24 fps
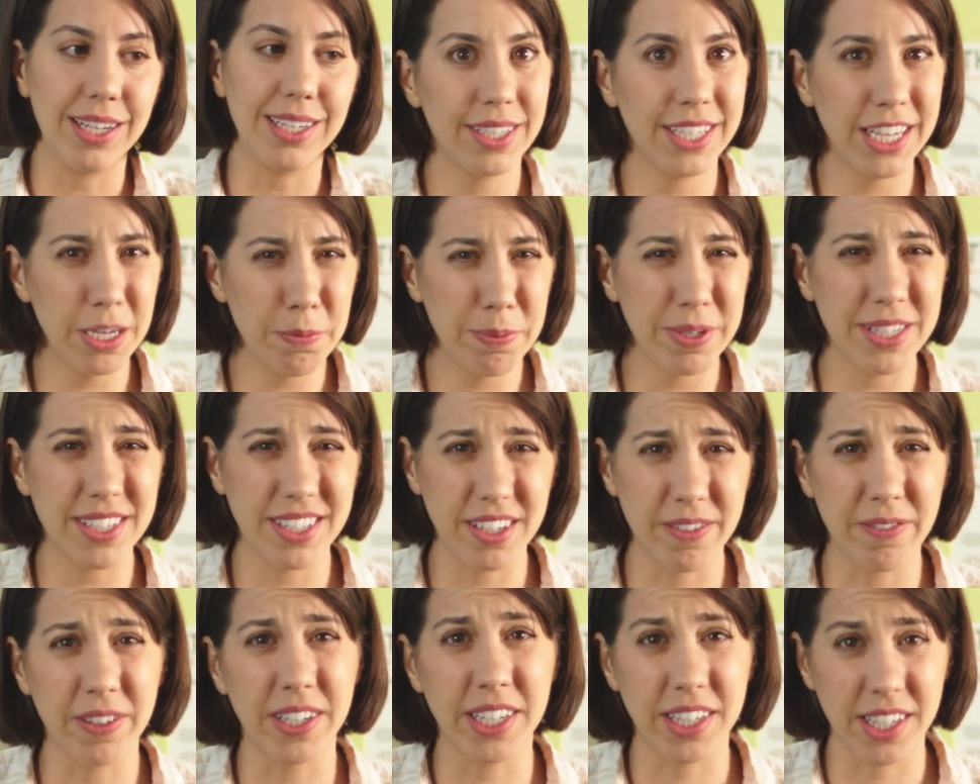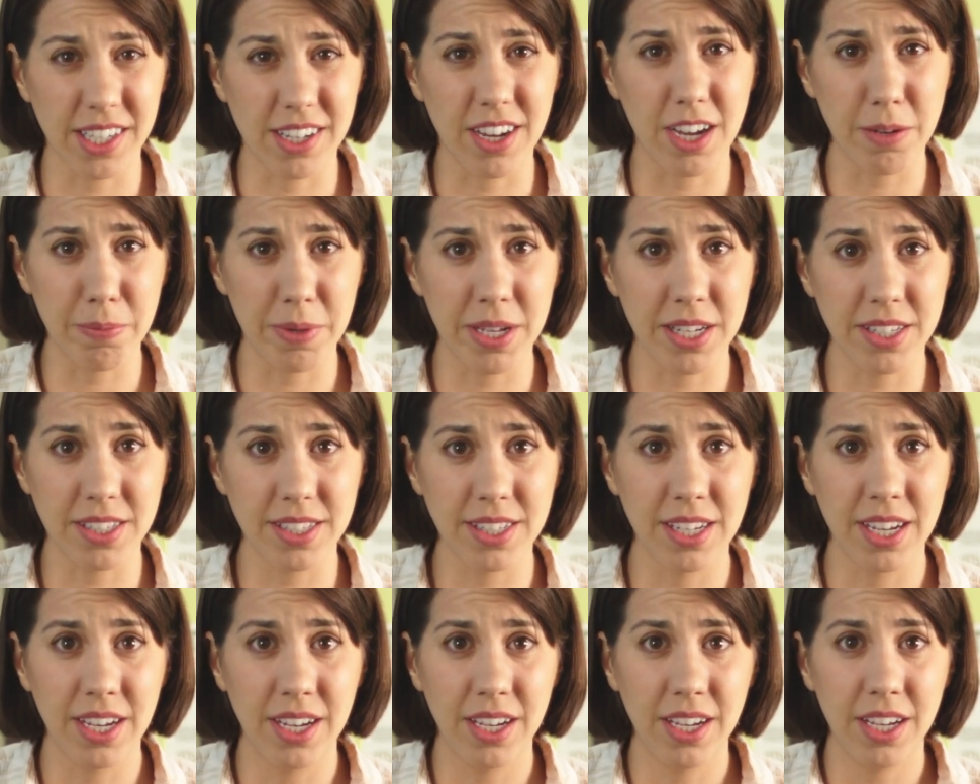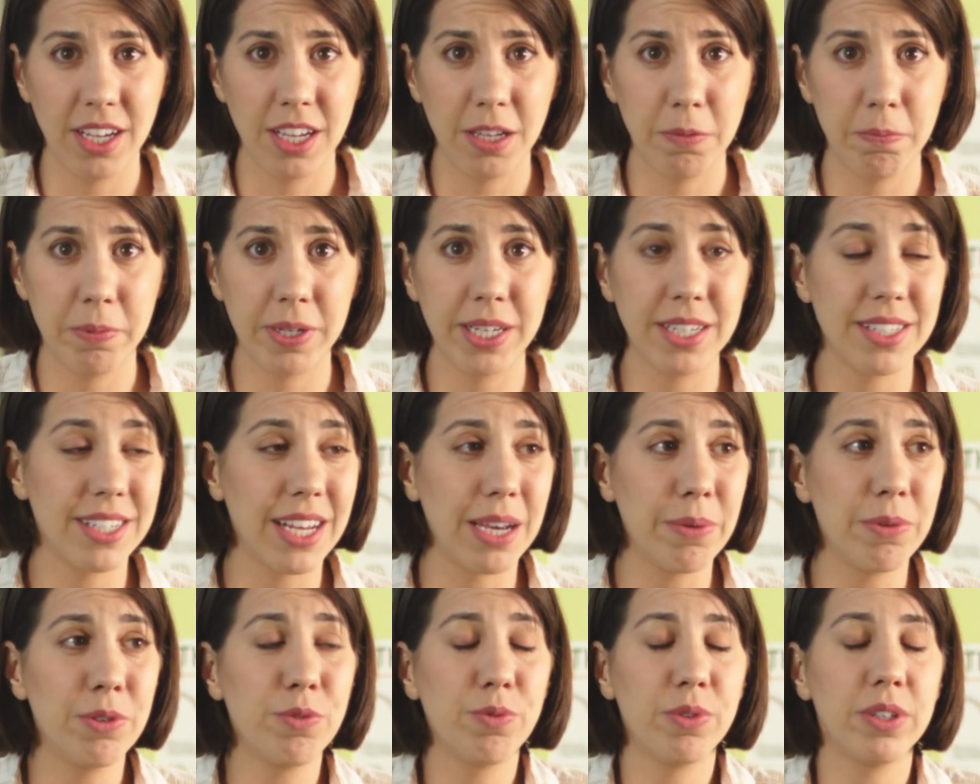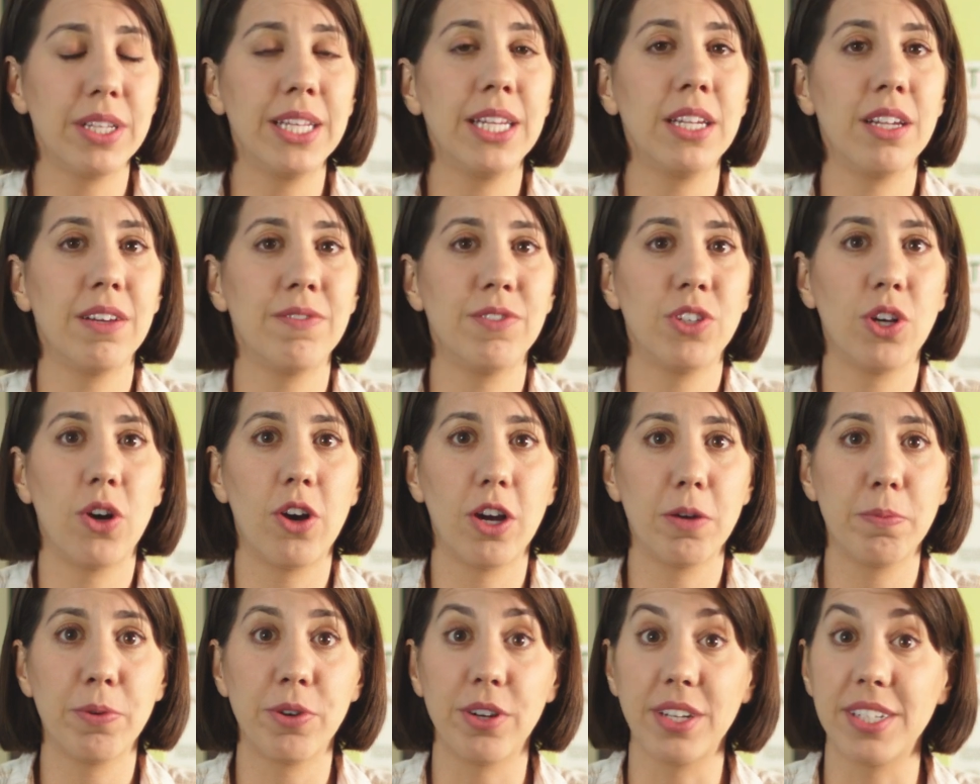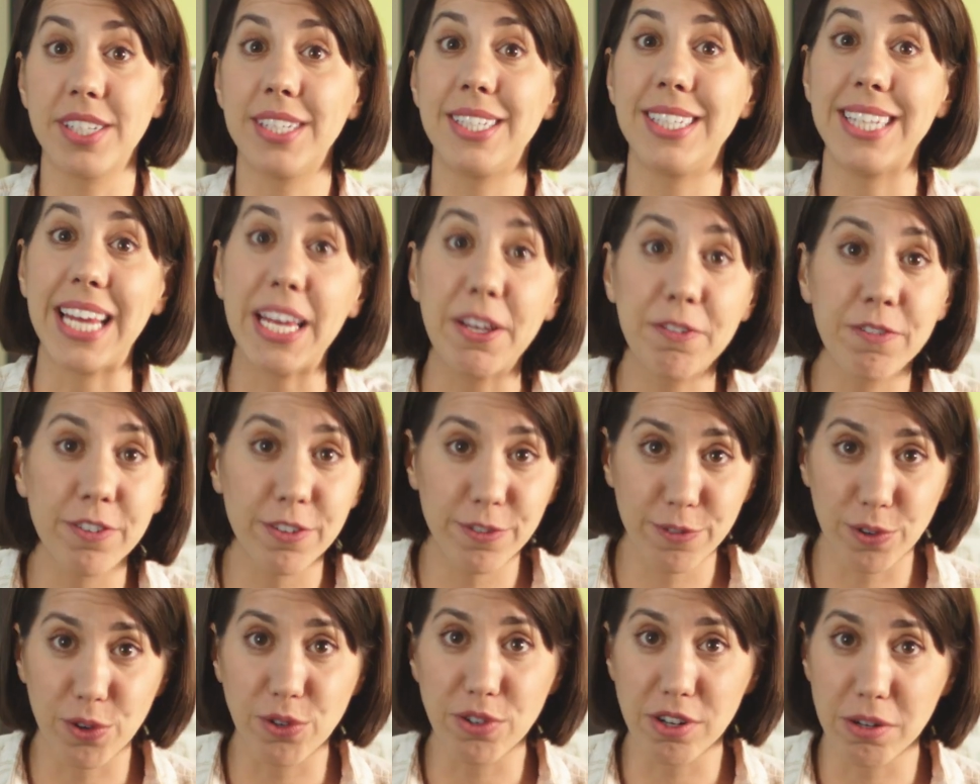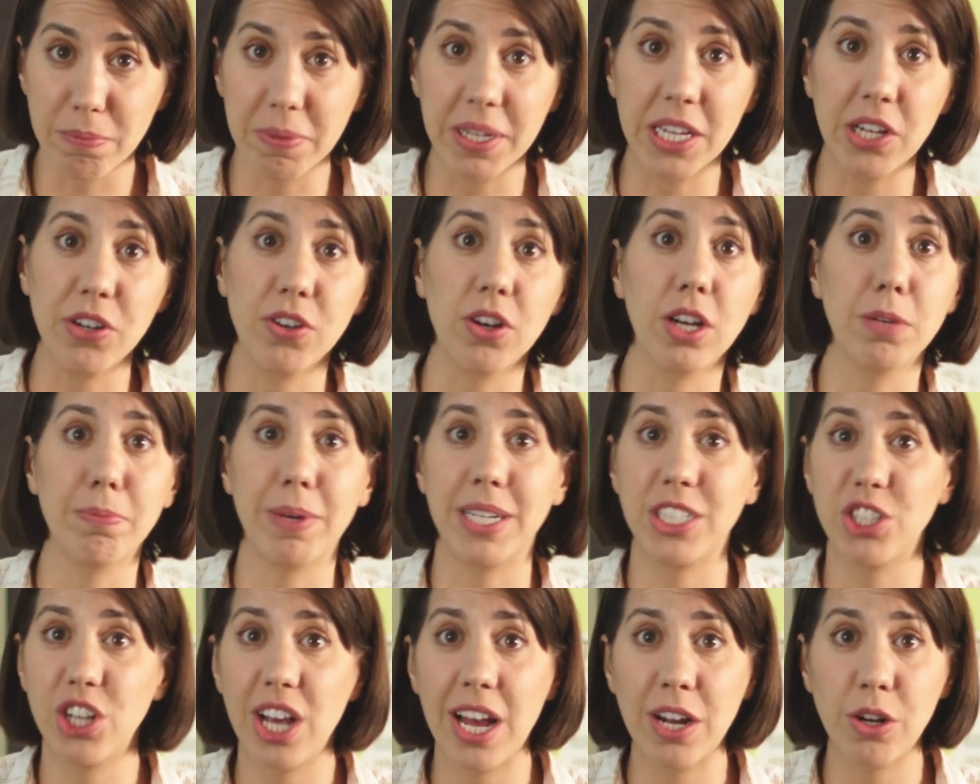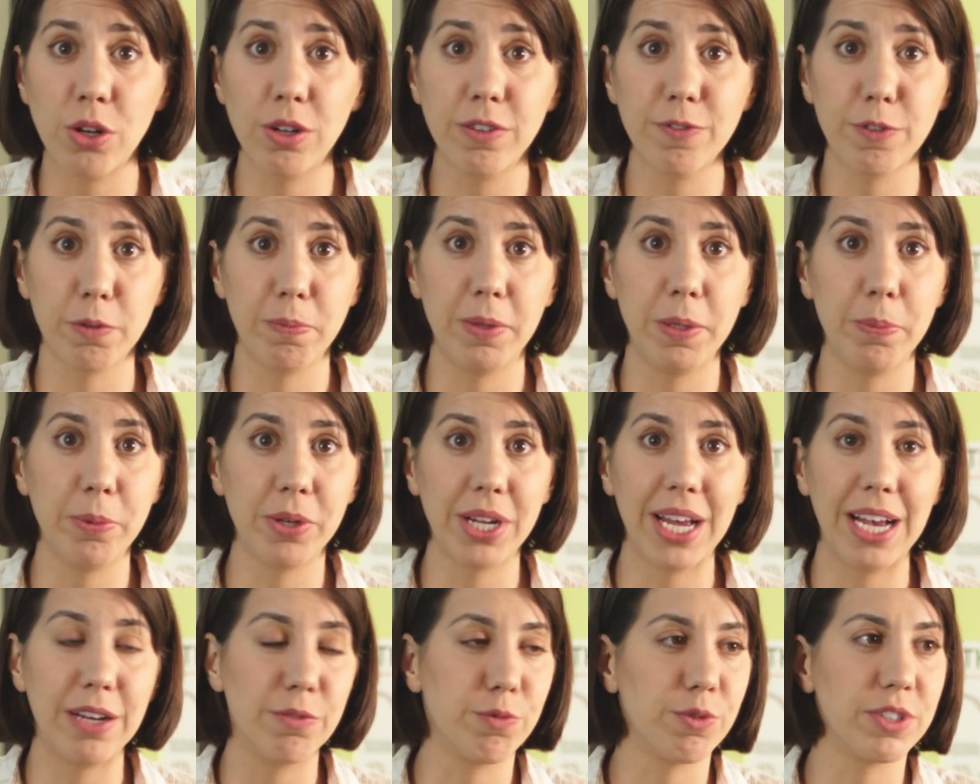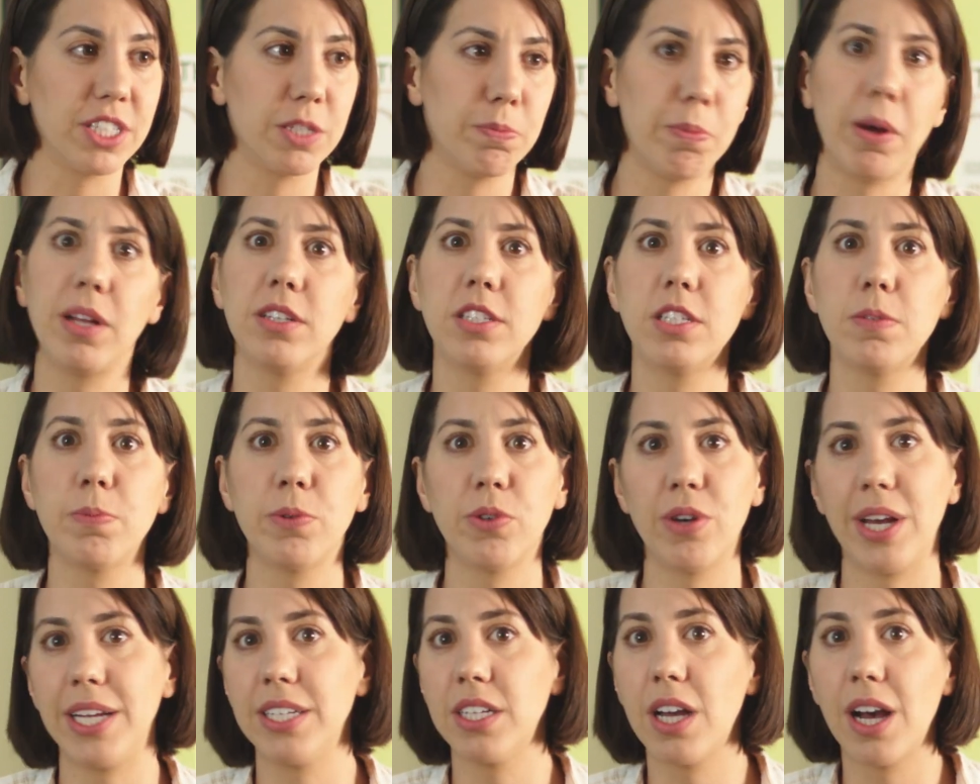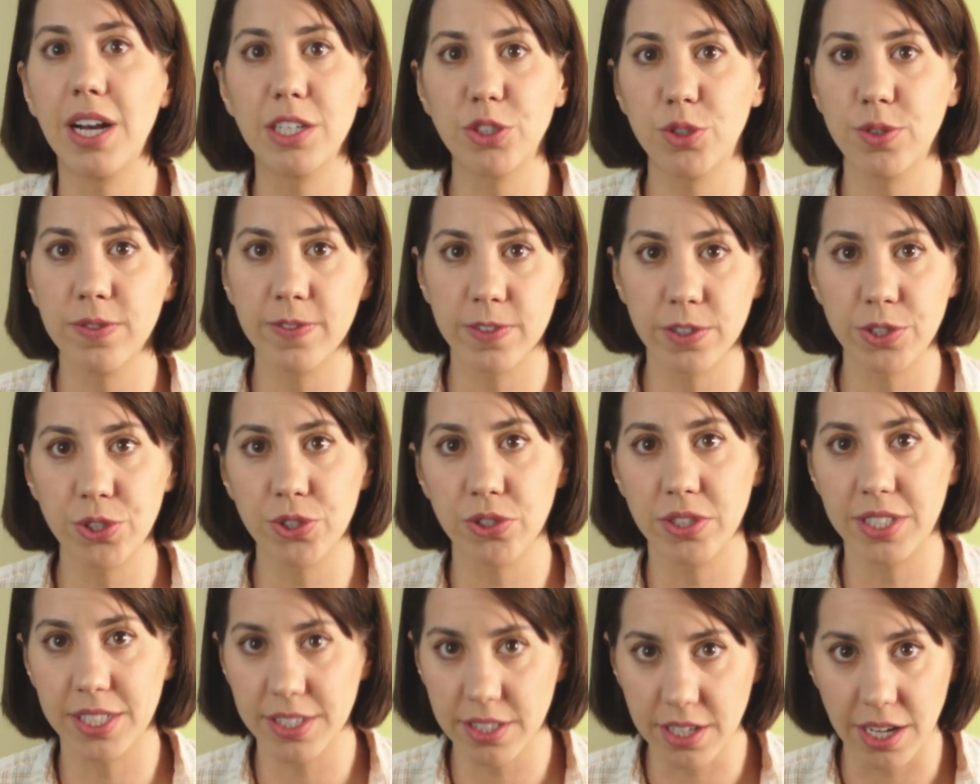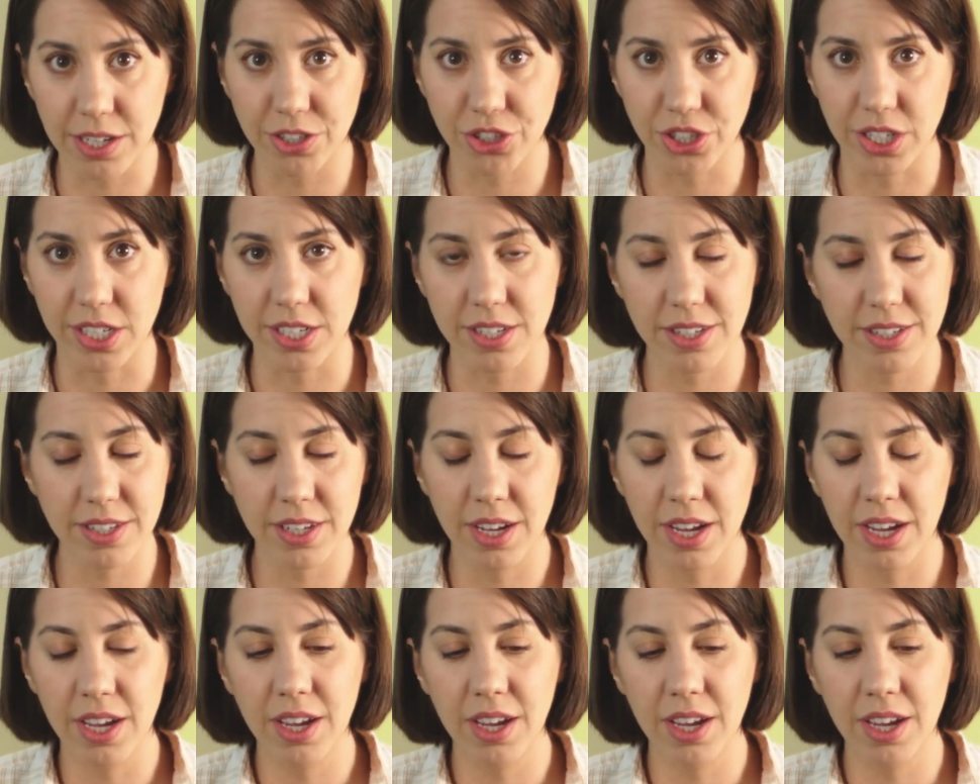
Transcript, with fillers: keep it civil in the comments, because I would really love to harbor a safe forum here on my channel for people to have responsible and controversial discussions.